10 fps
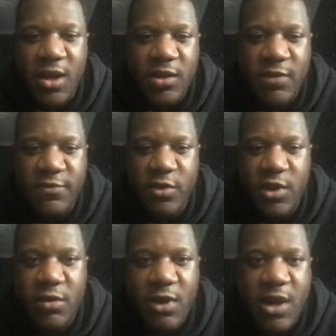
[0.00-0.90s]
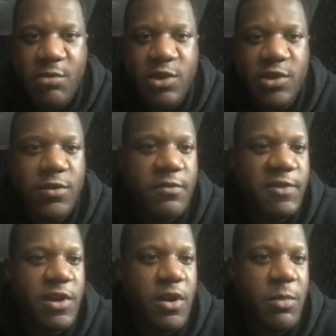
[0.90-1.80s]
because I thought, you know what, let me just do a
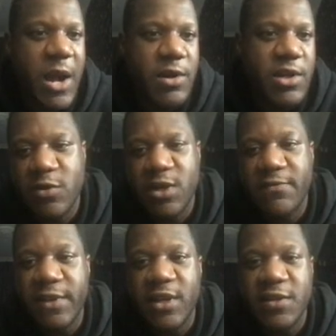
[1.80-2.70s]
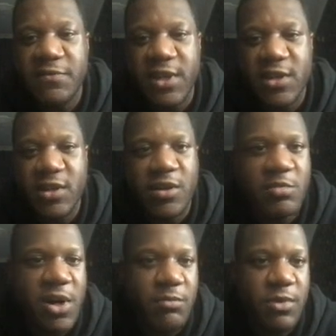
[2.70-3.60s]
video about this, because I think this thing is going to
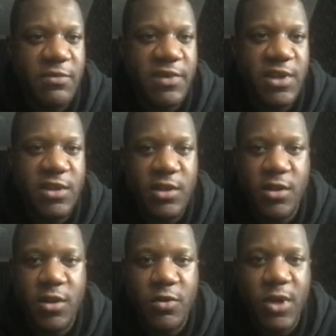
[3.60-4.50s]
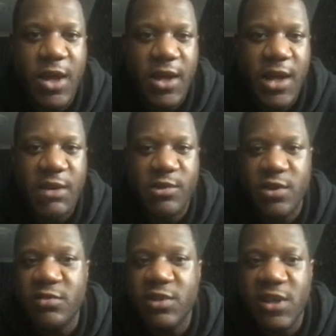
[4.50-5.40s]
bomb. I think it's going to go
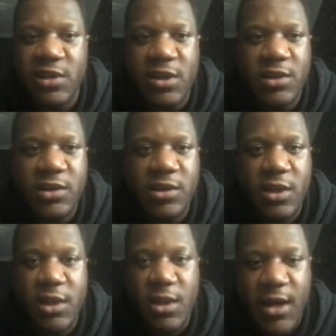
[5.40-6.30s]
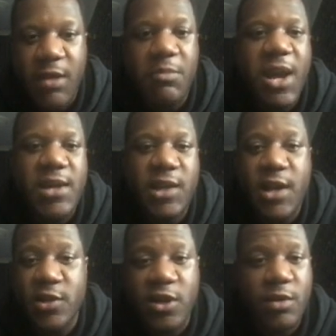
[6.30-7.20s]
absolutely nuts. It may
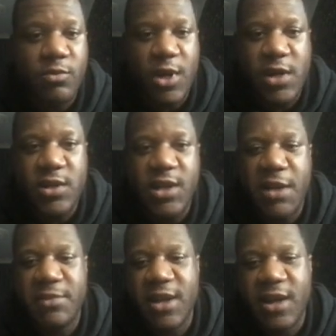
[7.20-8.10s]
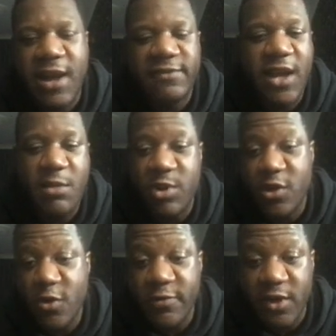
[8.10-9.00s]
take time, right? It doesn't have to have to happen
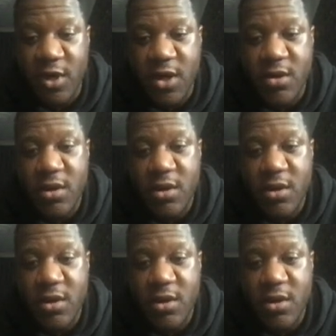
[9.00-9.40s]
overnight.